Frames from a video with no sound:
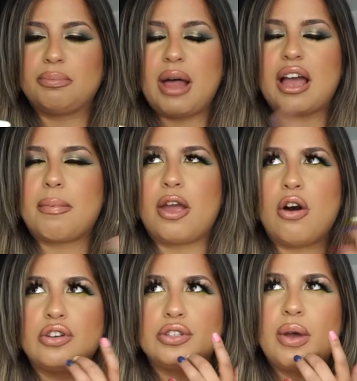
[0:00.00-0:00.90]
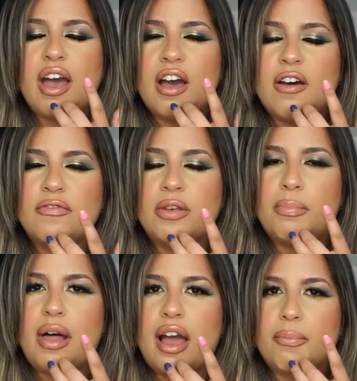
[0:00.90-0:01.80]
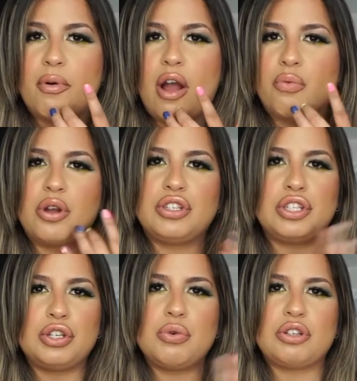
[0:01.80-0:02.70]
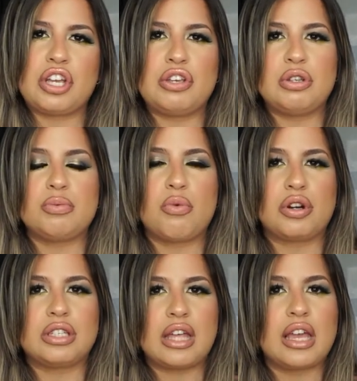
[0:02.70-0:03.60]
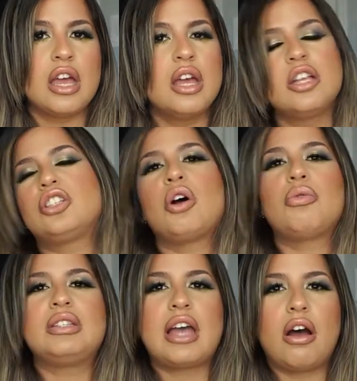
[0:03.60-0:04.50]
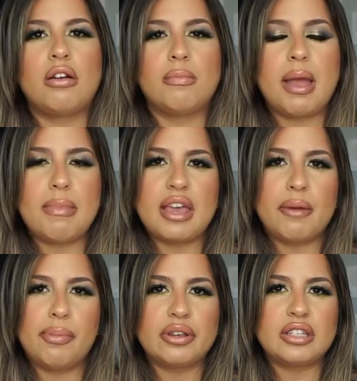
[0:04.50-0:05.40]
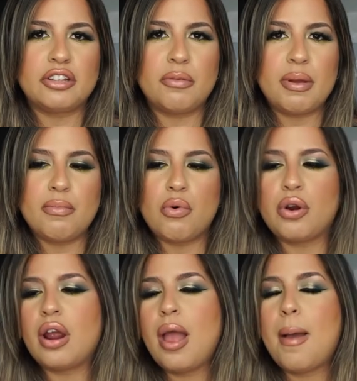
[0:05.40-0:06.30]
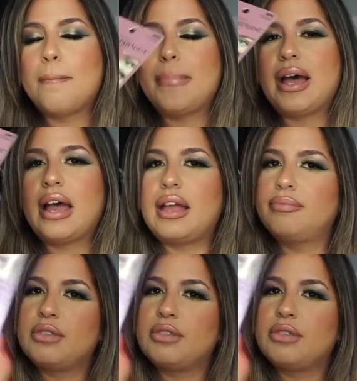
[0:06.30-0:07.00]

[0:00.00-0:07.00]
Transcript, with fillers: Black, but I also have the black brown one too, which I use more to like tone down my makeup looks a little bit more but